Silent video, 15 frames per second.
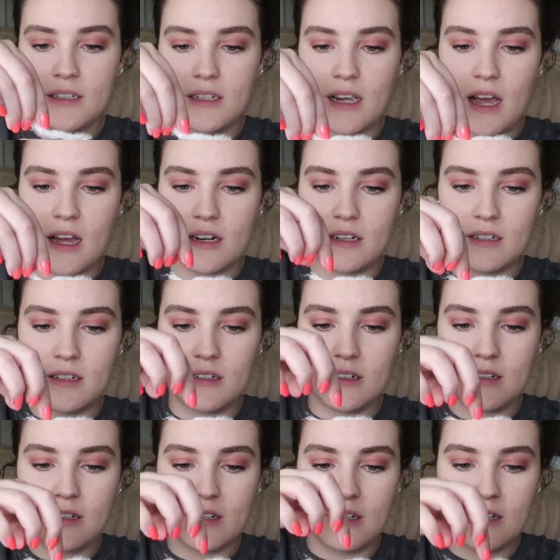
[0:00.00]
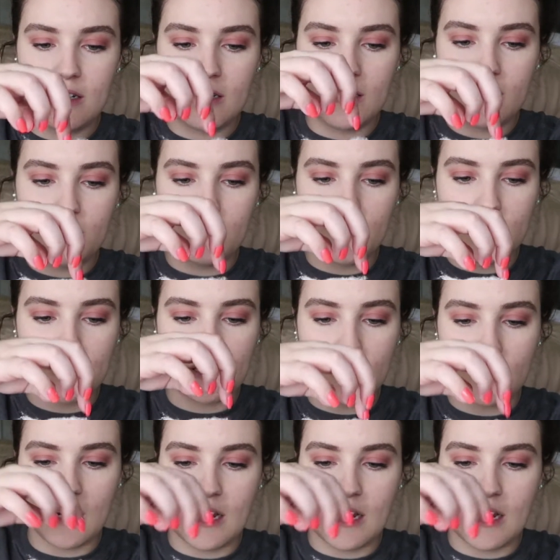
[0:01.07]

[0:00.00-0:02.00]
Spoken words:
cotton. We're just gonna